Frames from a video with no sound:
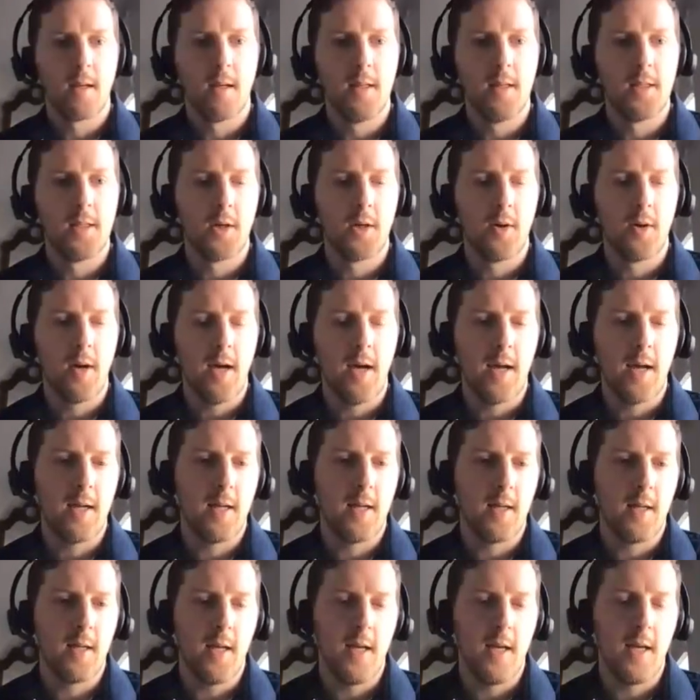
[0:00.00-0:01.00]
Consider
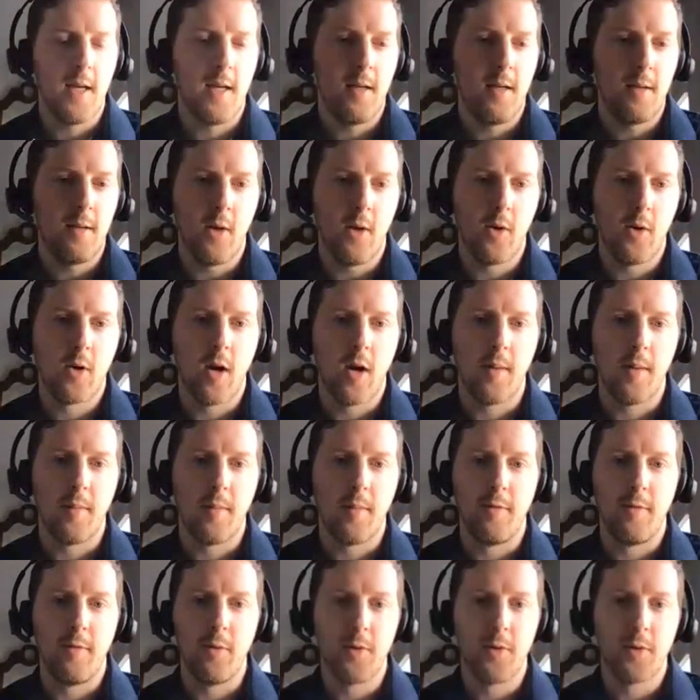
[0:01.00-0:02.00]
adding a low
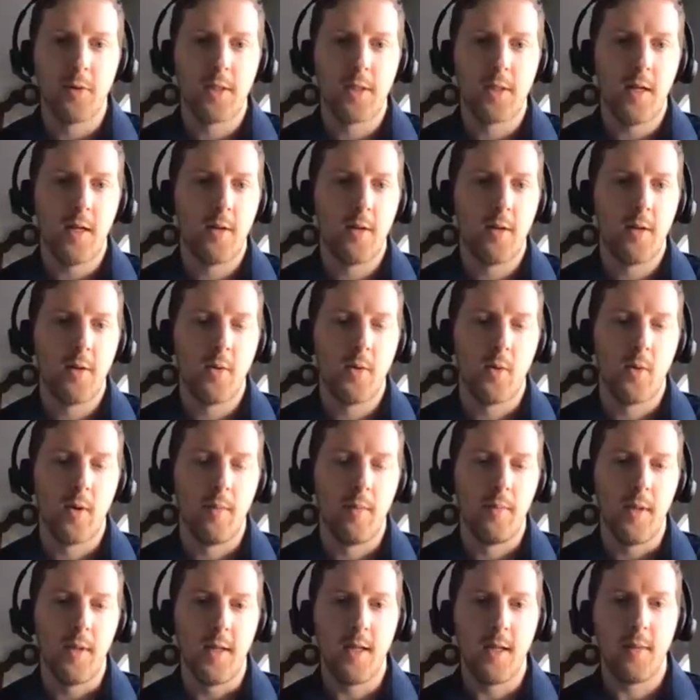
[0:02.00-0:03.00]
carbon fuel standard or a
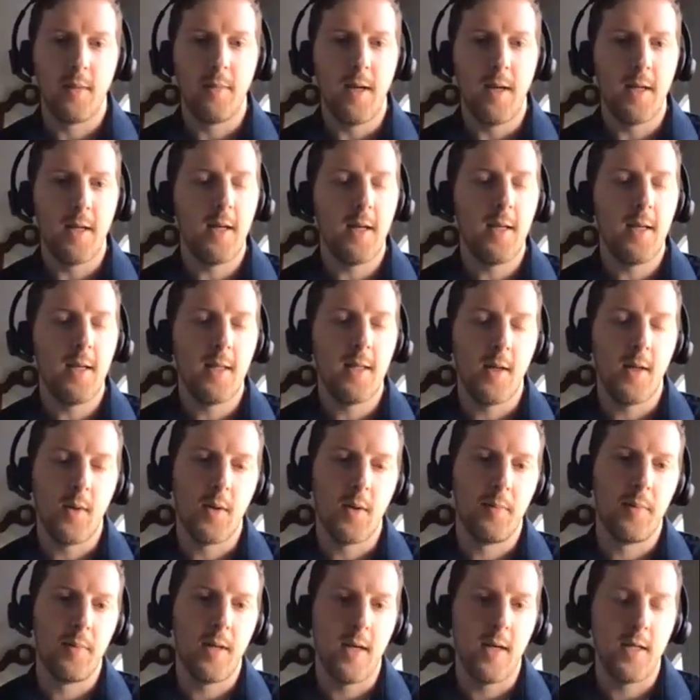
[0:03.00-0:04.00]
blending mandate that
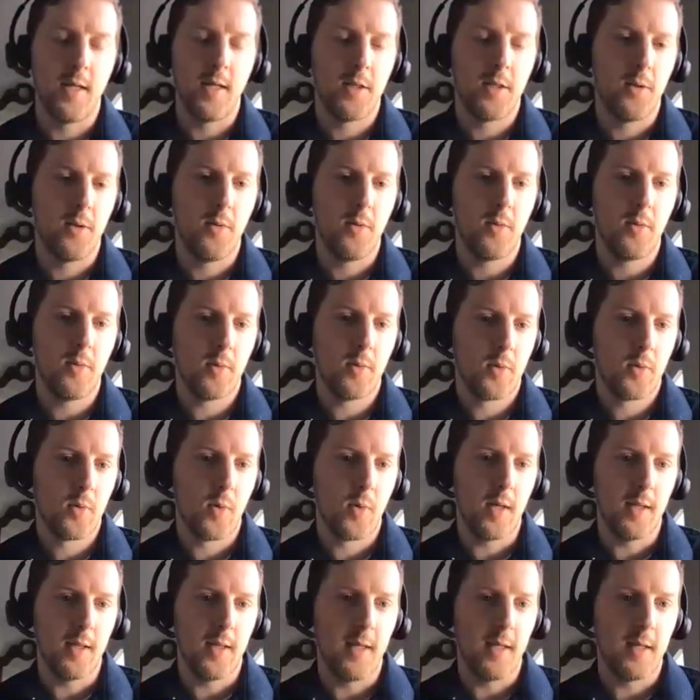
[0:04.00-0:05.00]
would apply to
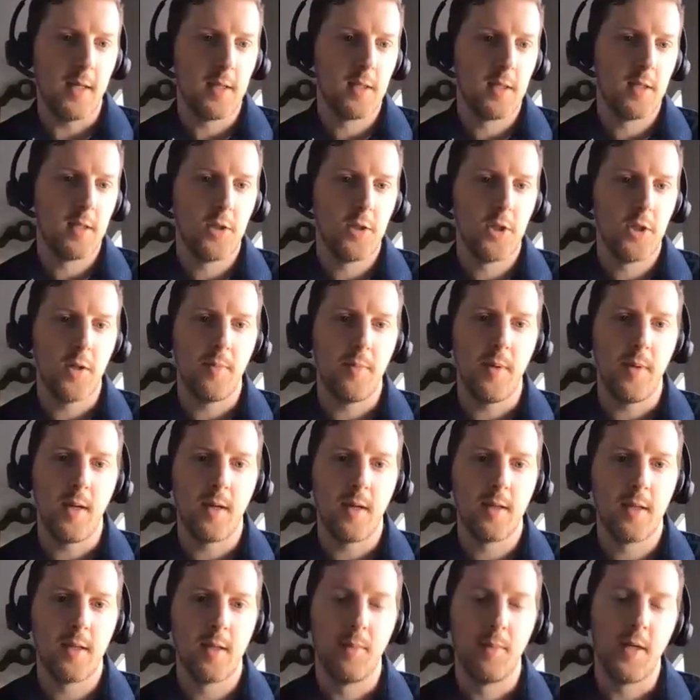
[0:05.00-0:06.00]
Great Lakes
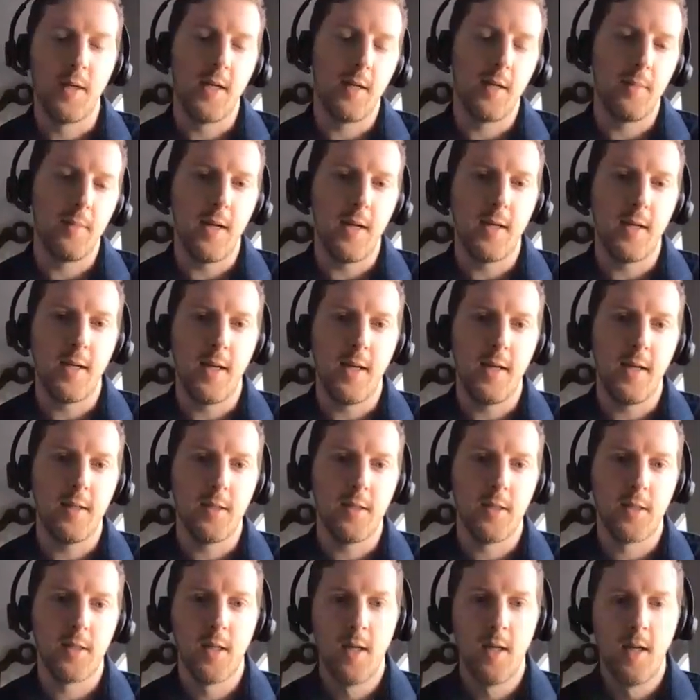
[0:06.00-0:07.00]
shipping. The blending mandate
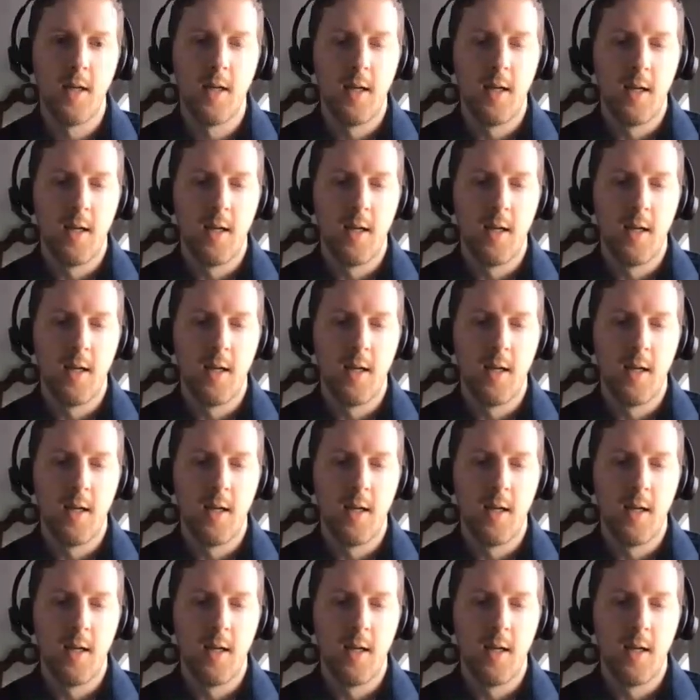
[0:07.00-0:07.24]
is